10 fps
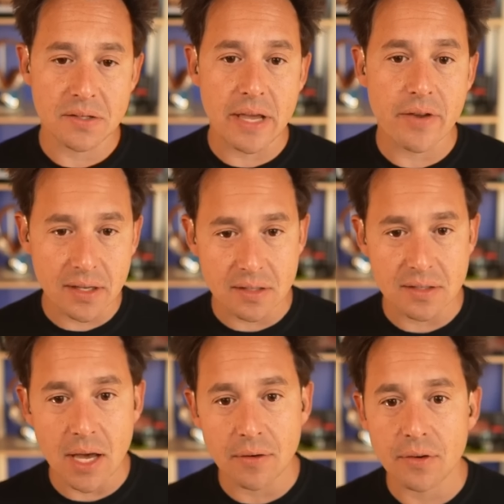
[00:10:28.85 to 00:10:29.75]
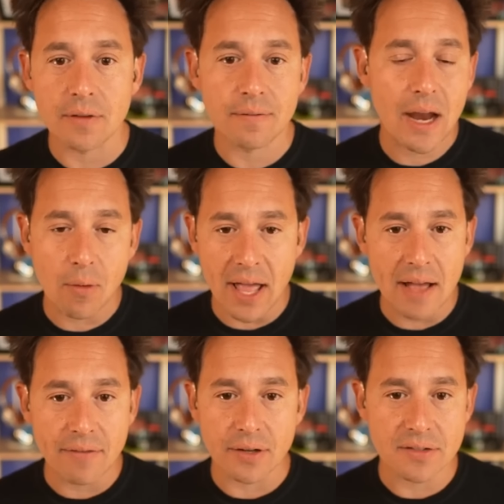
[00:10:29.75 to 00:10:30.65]
Dave and I sit down for an hour and a
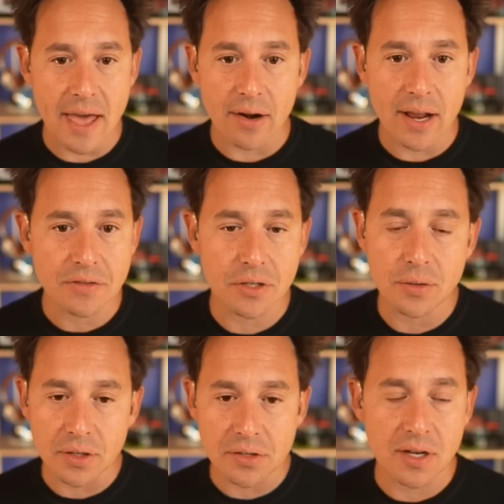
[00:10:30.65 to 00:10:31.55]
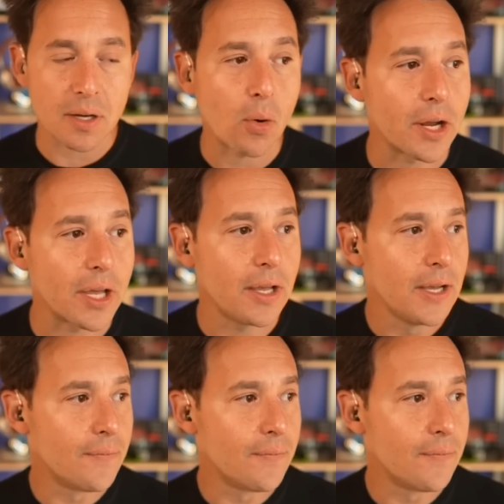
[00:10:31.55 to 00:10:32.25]
half on a Saturday afternoon or a Sunday morning,